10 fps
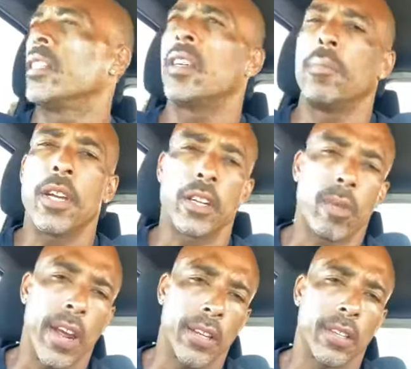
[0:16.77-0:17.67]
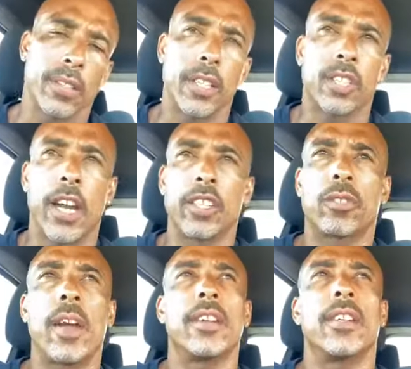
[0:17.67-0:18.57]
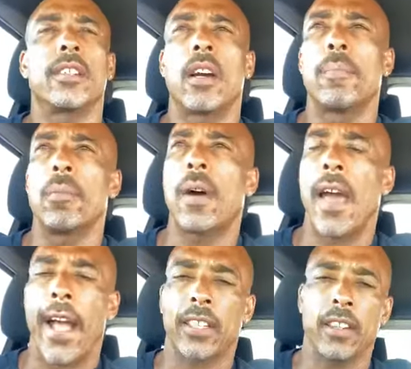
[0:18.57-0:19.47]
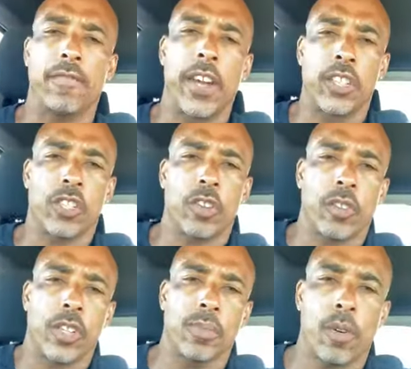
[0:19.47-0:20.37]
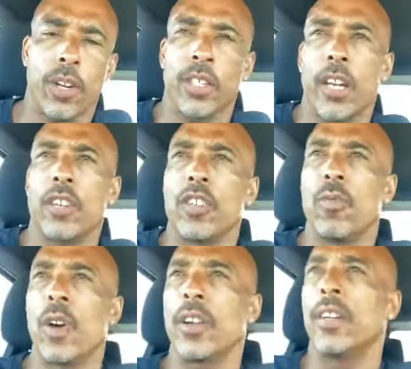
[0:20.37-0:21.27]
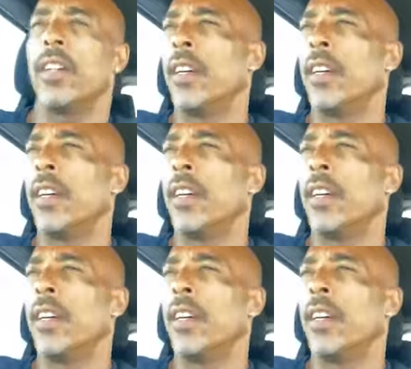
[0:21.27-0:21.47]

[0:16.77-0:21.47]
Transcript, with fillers: to be great, to chase greatness. I put my Active Faith shirt on this morning. I got a new one.